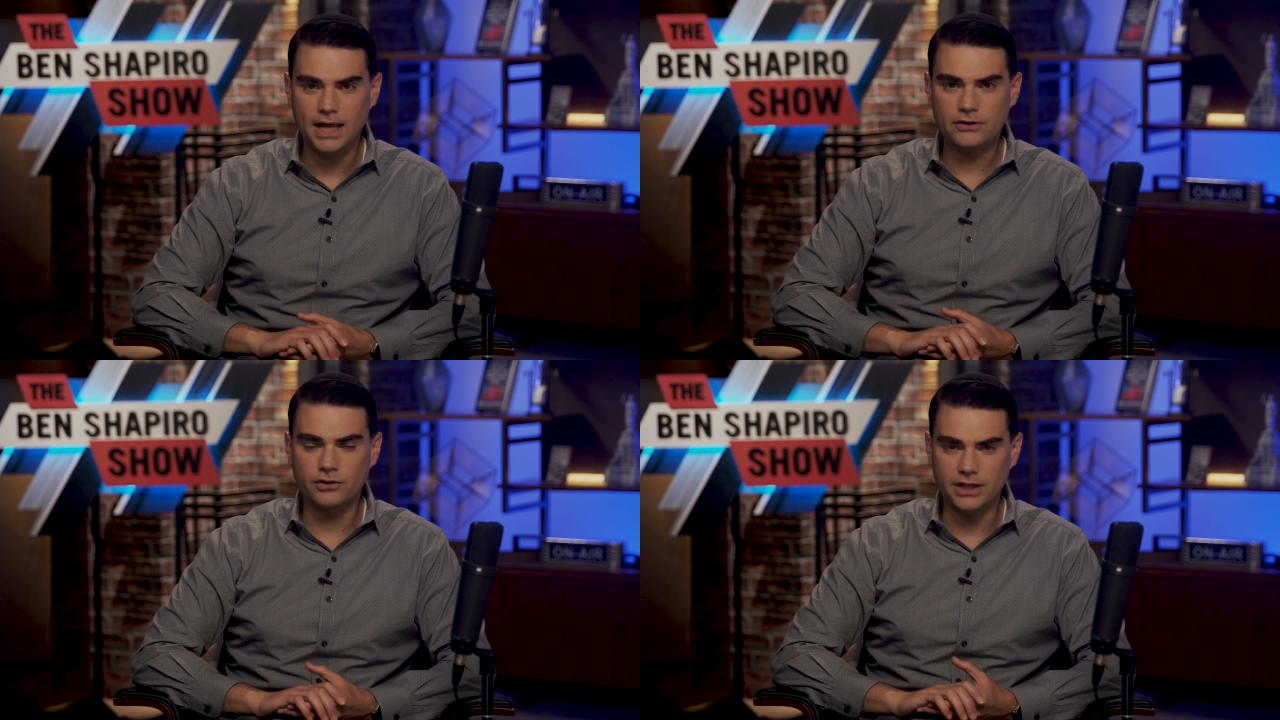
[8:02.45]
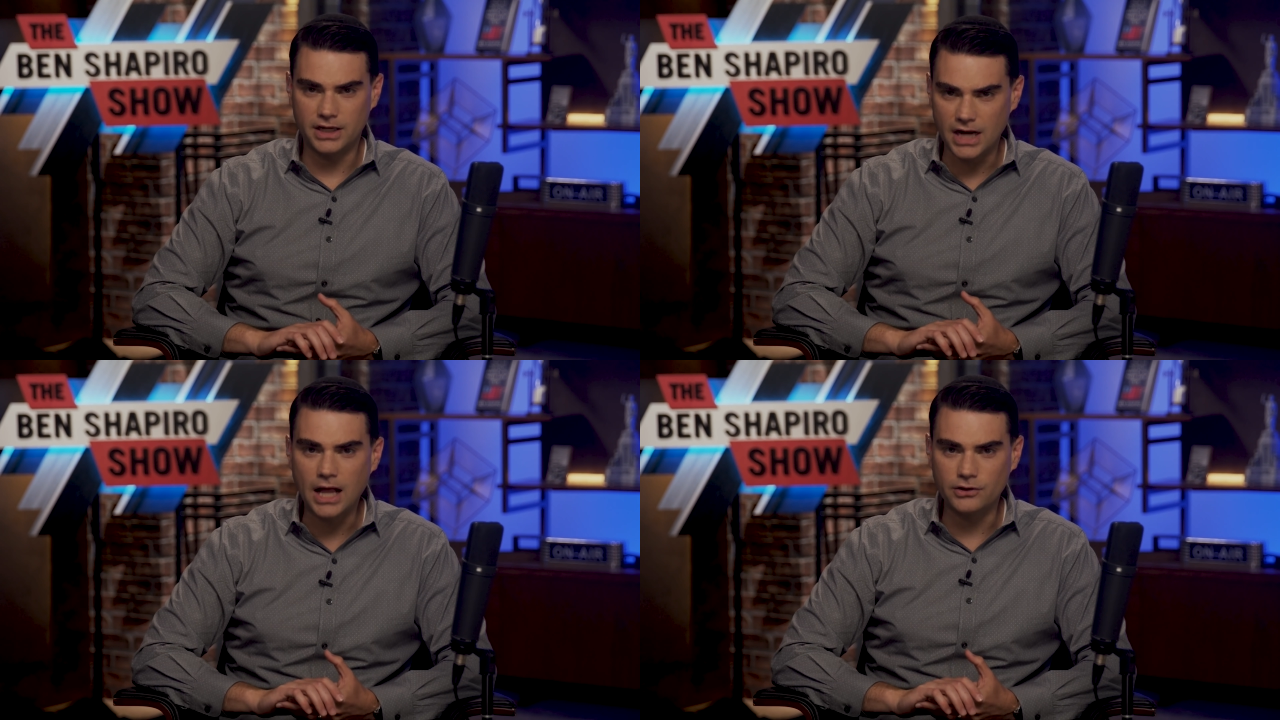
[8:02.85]
actually
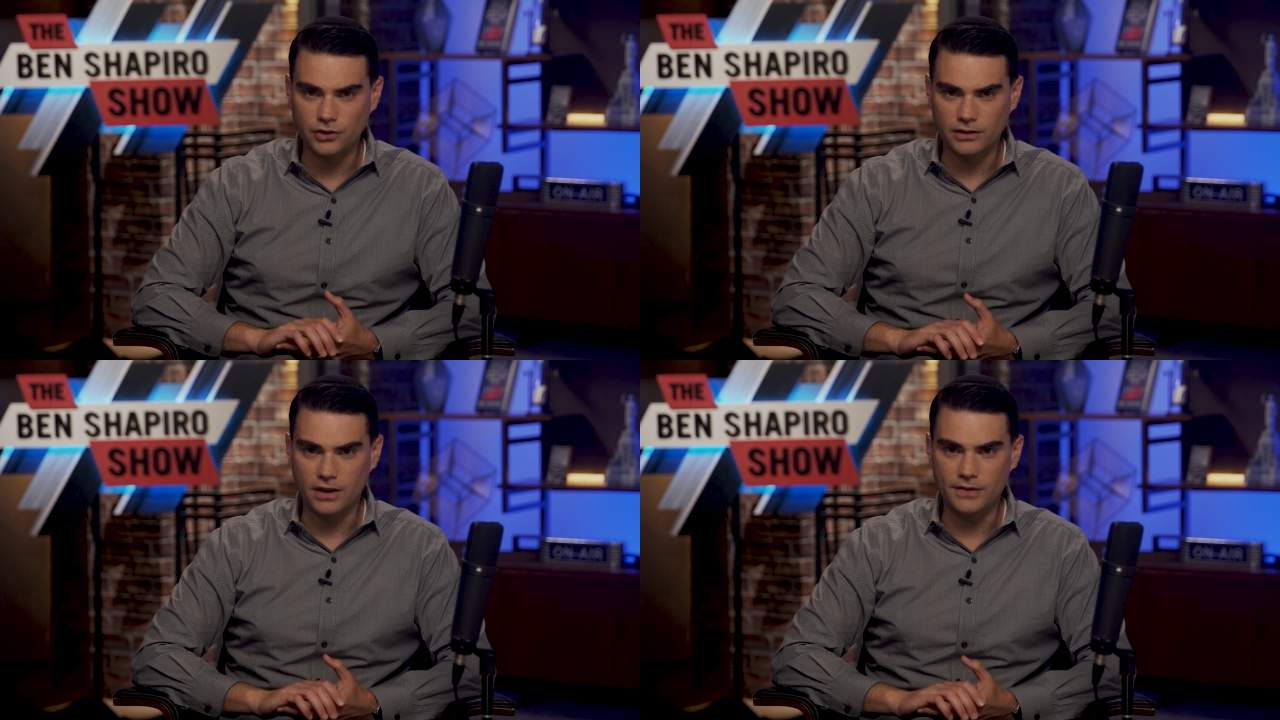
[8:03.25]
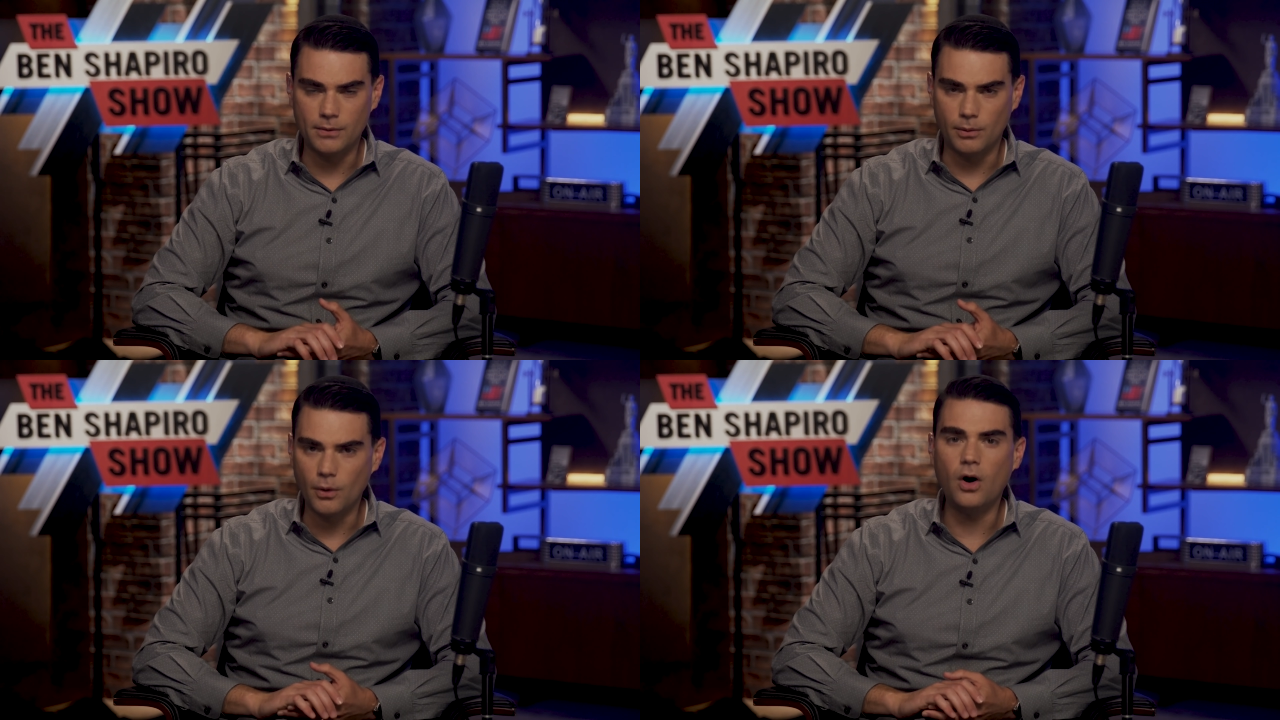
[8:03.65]
acknowledging that
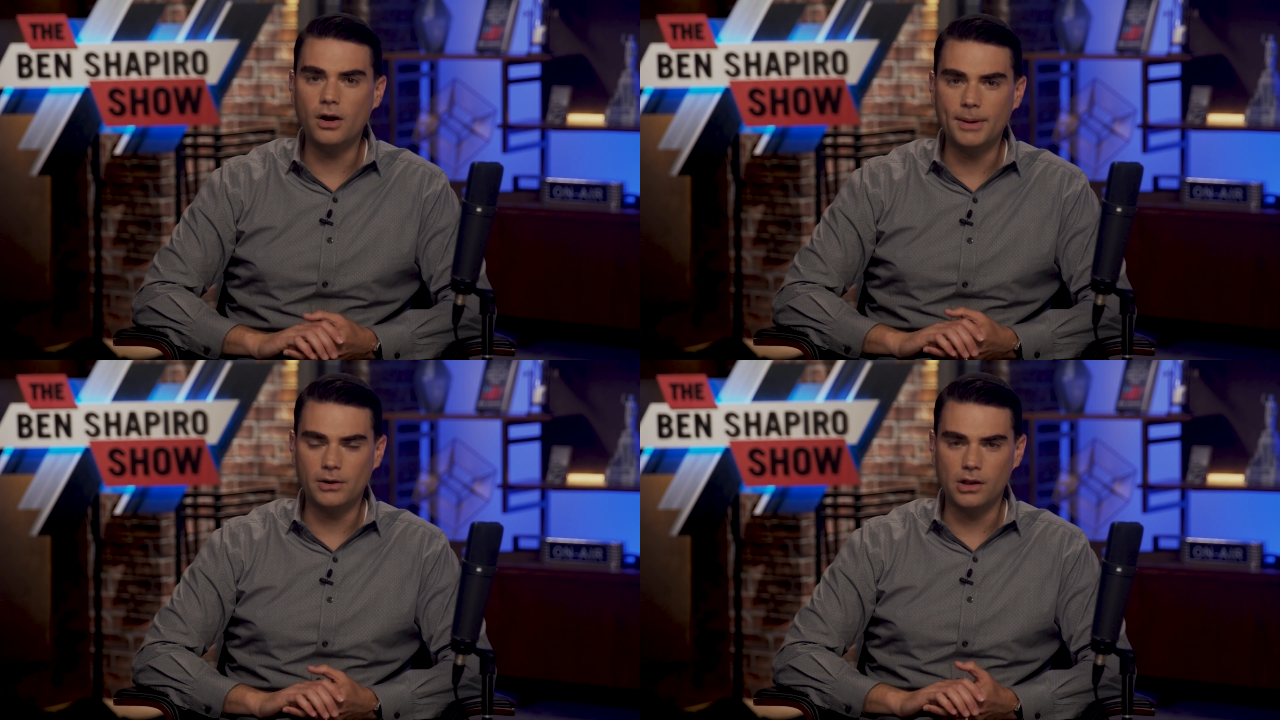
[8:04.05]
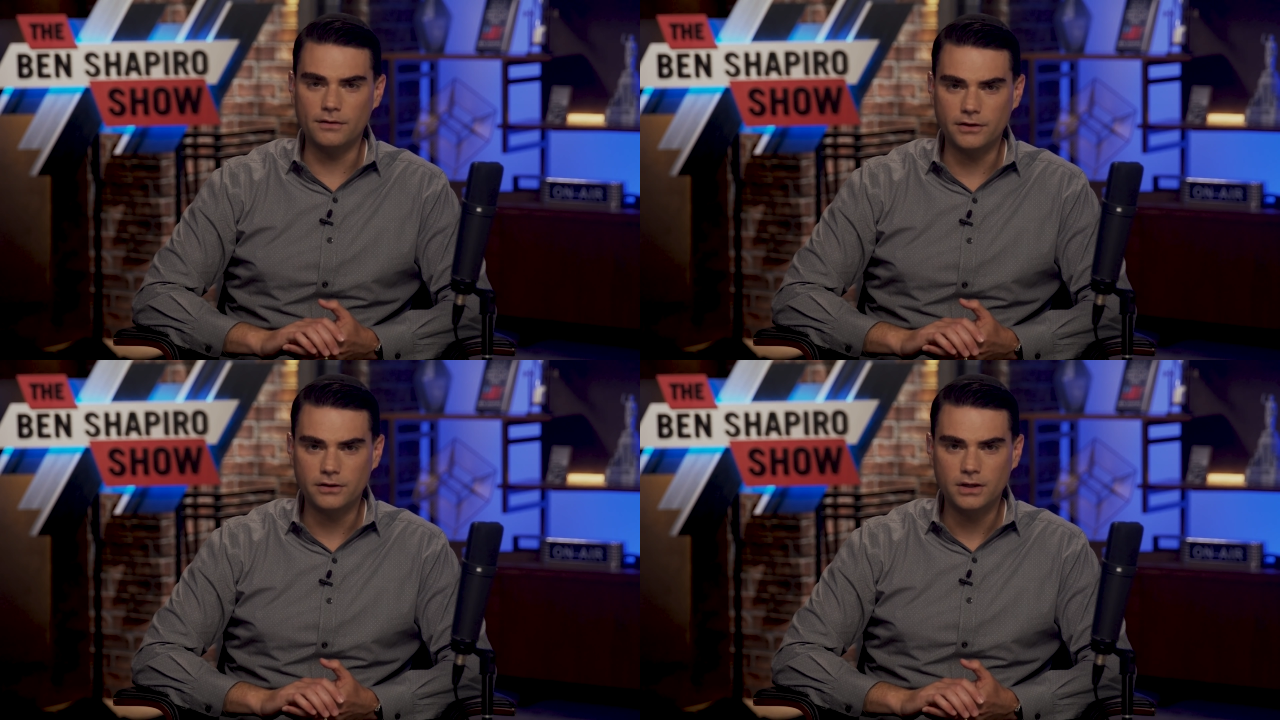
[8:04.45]
they were wrong about all
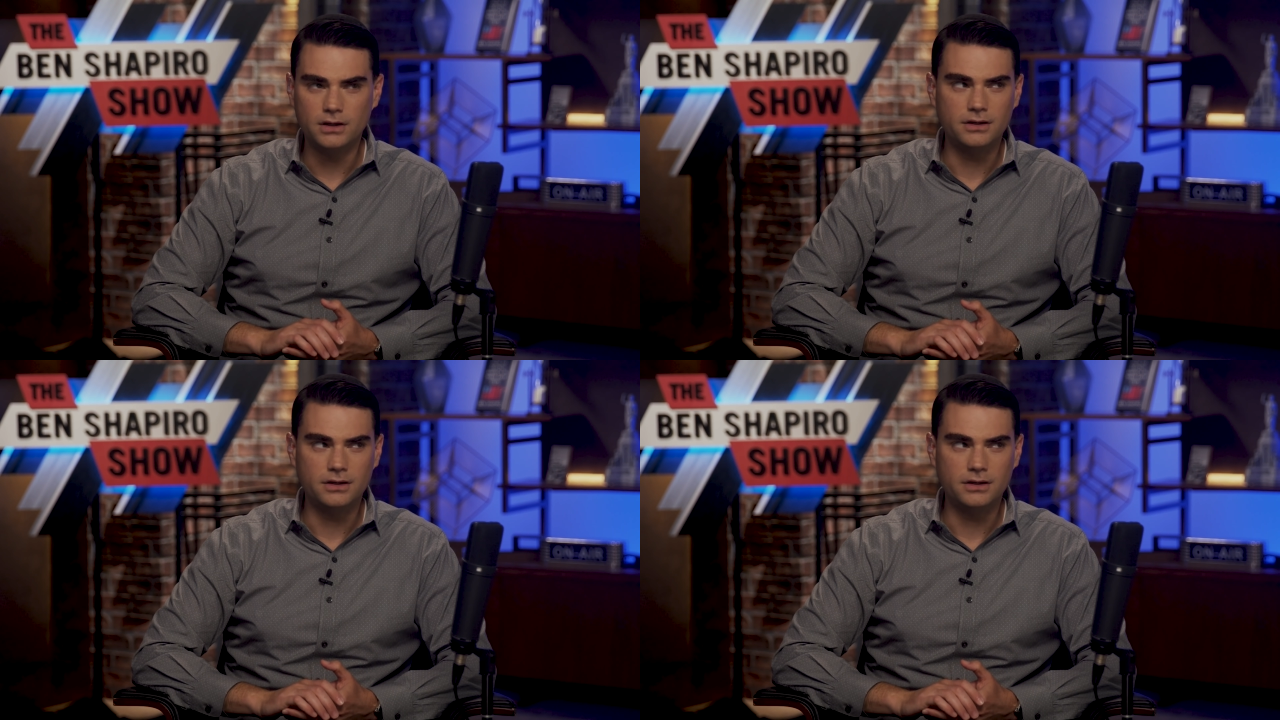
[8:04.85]
of this.